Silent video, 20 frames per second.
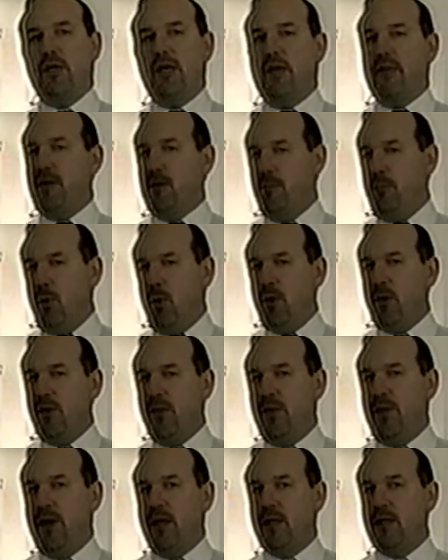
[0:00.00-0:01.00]
Now, the
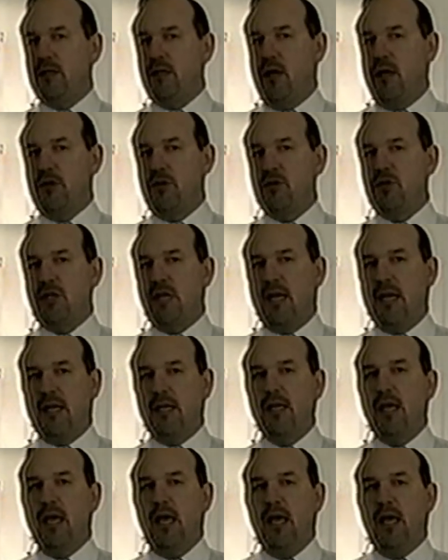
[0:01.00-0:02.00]
important thing to understand